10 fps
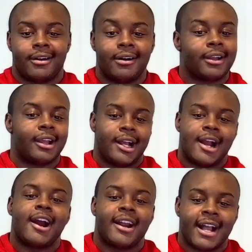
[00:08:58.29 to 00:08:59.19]
okay,
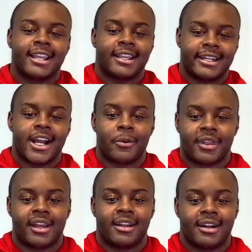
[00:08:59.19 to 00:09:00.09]
all right, I can get down
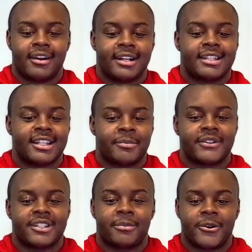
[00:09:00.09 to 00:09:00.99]
with that. All right, I see this
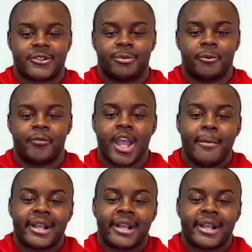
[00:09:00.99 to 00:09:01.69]
person is personable.